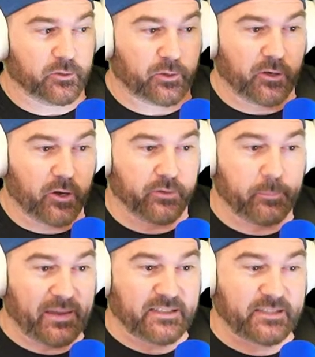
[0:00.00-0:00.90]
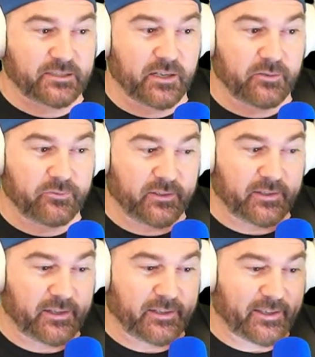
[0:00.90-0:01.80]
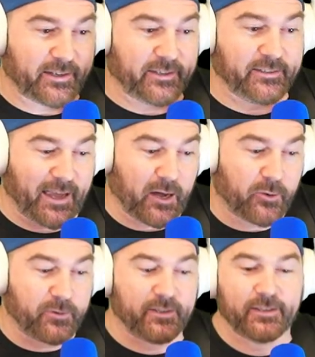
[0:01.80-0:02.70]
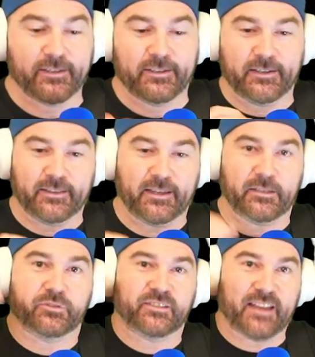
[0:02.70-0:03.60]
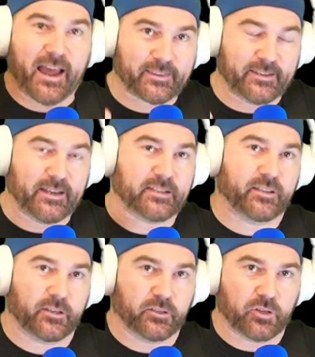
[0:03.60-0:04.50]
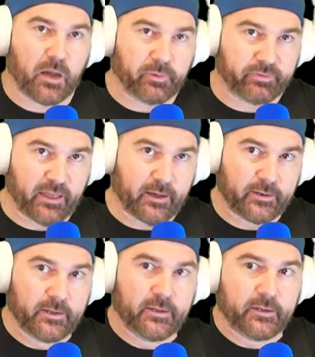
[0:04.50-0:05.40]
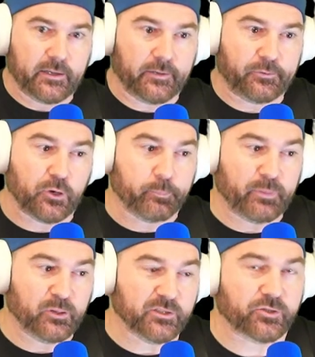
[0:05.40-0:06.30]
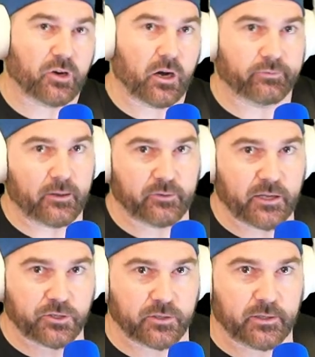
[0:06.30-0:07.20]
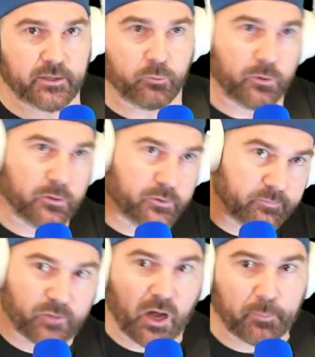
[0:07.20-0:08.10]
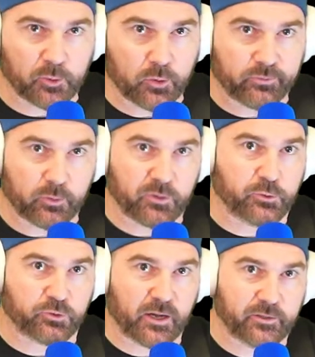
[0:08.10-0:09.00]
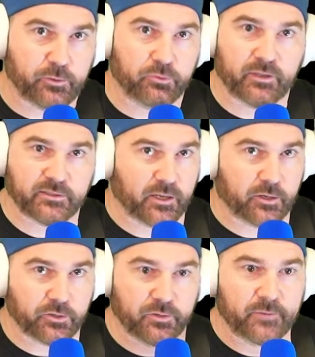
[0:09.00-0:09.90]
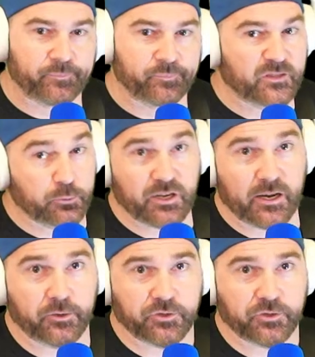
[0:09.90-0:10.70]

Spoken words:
all the basic stuff and getting it down, and then you stack the next thing on top of that. And if you don't build a strong foundation, it will topple over when you try to do things that are too challenging.